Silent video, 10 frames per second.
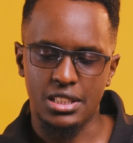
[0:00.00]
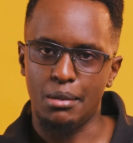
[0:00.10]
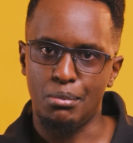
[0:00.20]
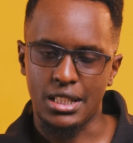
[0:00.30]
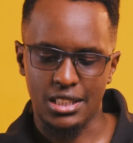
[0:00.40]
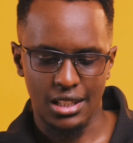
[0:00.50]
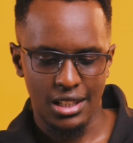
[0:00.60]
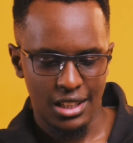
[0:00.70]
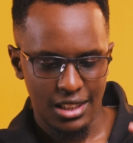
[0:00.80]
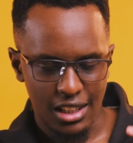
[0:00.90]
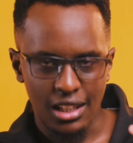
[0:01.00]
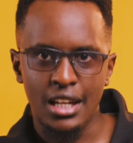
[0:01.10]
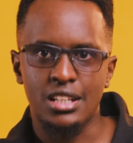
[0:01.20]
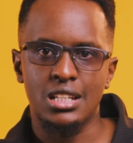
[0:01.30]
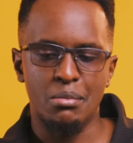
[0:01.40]
are better, the
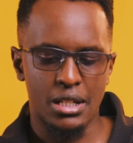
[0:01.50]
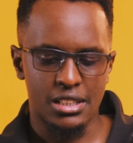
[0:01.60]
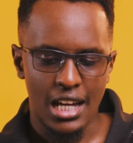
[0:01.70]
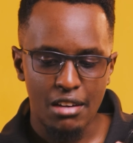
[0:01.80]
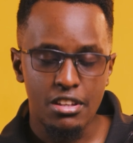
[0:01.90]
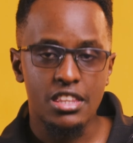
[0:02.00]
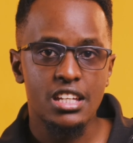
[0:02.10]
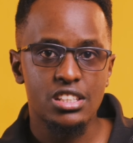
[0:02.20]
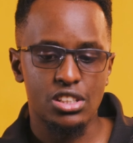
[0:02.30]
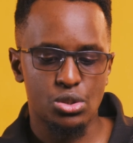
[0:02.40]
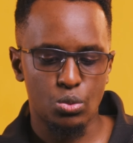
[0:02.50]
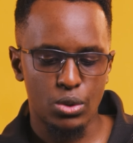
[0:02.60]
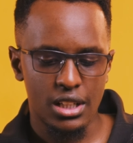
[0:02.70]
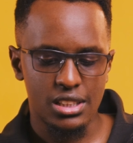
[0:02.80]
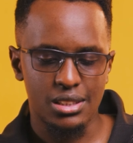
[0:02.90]
clicks are better, everything just
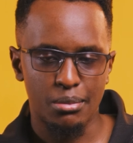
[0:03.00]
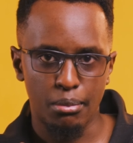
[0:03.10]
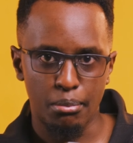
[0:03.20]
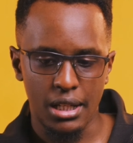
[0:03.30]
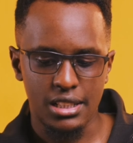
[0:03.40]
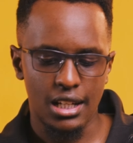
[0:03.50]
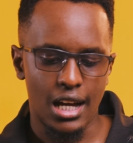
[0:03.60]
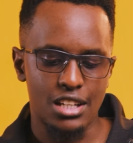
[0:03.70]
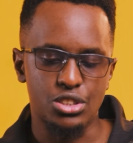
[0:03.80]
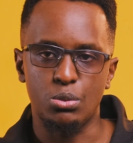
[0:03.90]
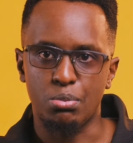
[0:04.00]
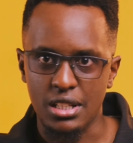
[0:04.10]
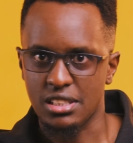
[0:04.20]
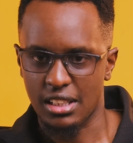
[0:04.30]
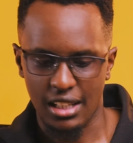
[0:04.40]
works better as you
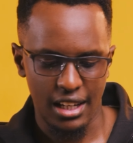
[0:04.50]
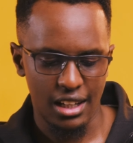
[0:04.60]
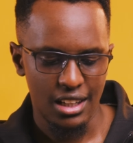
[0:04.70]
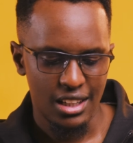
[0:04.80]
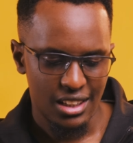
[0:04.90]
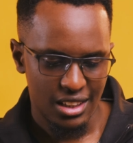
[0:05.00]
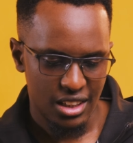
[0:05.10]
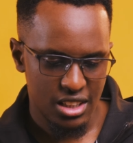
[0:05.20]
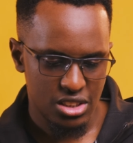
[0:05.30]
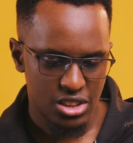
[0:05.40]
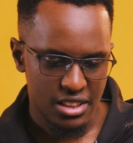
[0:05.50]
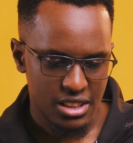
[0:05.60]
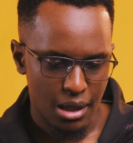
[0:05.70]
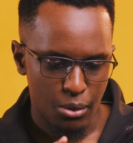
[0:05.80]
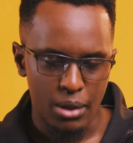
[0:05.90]
press it. It's
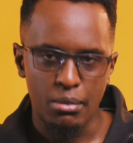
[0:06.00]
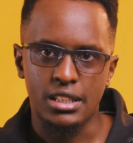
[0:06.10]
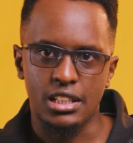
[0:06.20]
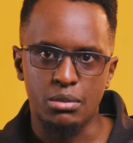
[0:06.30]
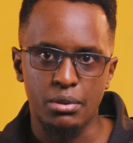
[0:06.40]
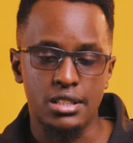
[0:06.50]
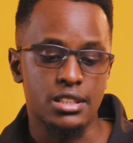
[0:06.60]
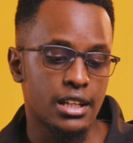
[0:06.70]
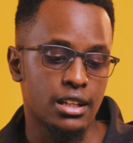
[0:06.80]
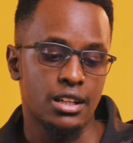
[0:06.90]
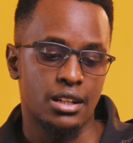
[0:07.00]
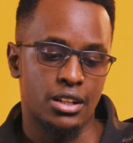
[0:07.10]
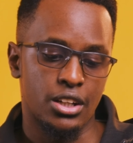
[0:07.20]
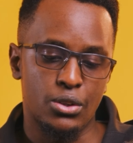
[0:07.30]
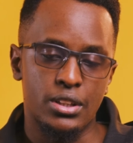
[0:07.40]
just a way better experience. And
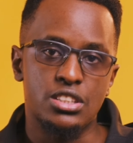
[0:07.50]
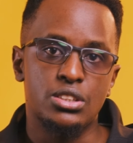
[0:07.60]
you know, there's